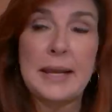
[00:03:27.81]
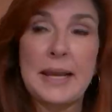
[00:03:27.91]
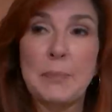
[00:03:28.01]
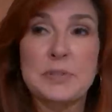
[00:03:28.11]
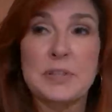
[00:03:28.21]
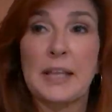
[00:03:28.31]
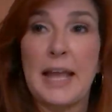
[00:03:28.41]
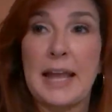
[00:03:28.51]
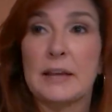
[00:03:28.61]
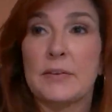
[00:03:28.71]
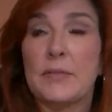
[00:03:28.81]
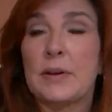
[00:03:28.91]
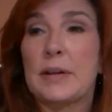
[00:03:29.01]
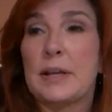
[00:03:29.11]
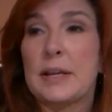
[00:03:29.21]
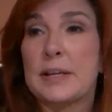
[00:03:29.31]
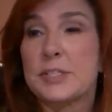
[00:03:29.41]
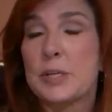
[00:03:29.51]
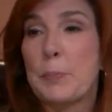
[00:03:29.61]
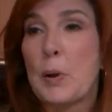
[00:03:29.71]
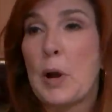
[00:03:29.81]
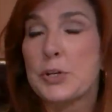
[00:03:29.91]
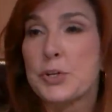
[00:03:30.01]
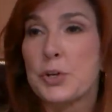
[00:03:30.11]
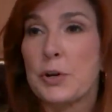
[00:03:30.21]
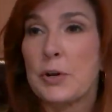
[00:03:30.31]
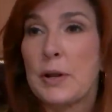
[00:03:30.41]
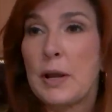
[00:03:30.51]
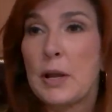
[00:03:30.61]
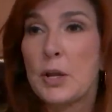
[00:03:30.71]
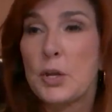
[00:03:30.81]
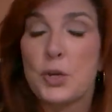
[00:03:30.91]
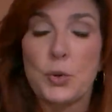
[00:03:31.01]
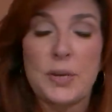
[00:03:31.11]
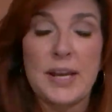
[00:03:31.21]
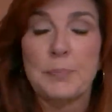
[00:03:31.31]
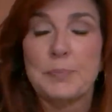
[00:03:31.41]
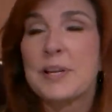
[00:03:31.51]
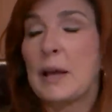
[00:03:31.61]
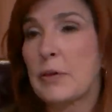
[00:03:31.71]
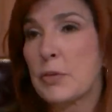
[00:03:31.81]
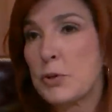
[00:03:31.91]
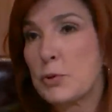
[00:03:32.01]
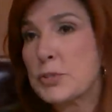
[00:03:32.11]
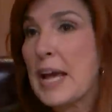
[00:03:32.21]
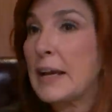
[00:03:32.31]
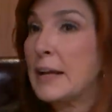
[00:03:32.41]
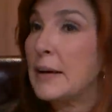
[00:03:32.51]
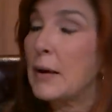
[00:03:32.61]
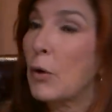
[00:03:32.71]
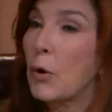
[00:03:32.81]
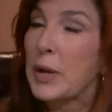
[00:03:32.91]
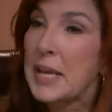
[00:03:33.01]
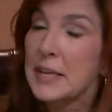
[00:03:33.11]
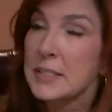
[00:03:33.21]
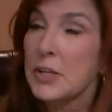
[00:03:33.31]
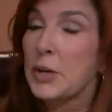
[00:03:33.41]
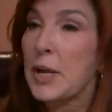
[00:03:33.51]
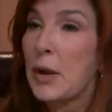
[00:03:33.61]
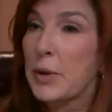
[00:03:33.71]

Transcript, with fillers: kept delaying his departure, you kept telling the new tenant, oh, we can't start yet,